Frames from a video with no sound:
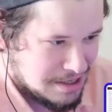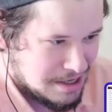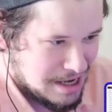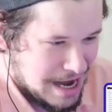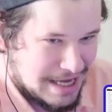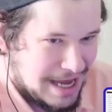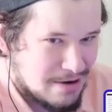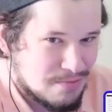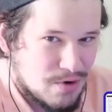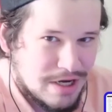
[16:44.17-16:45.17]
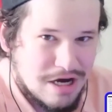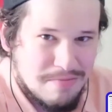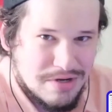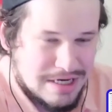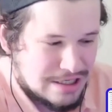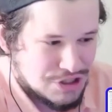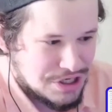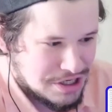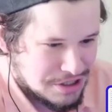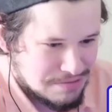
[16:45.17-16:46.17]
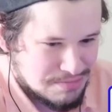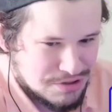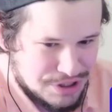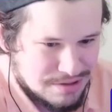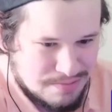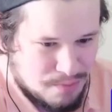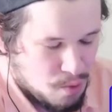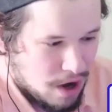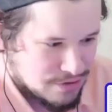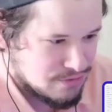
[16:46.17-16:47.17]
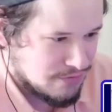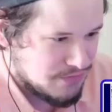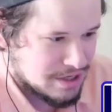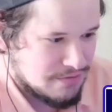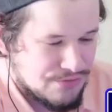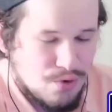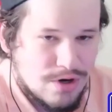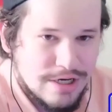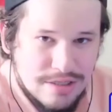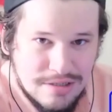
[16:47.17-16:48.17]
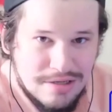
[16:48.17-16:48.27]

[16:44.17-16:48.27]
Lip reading: I can't rig up a Ninja to just walk through a fucking forest.